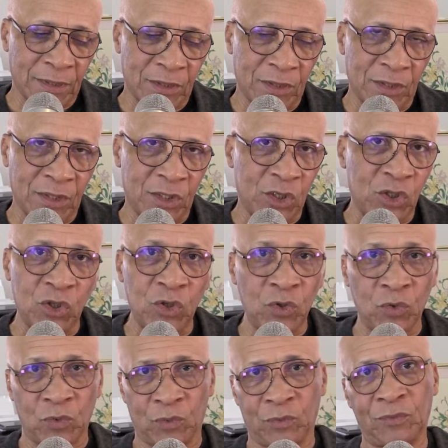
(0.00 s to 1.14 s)
He
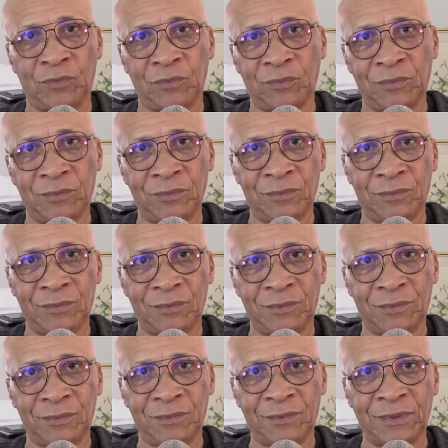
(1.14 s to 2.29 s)
knew
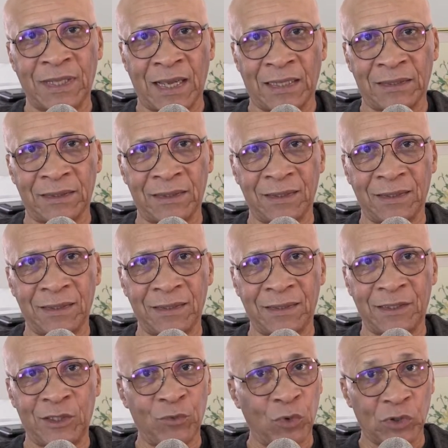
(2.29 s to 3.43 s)
that
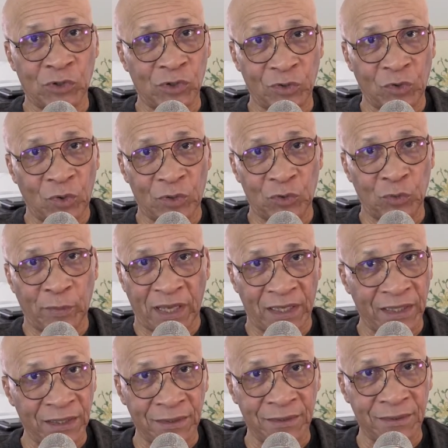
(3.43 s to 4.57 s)
he was not going to make
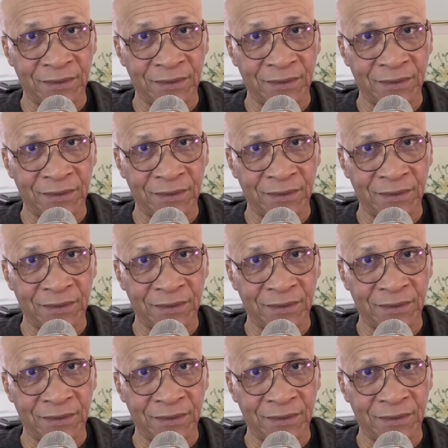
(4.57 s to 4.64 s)
it.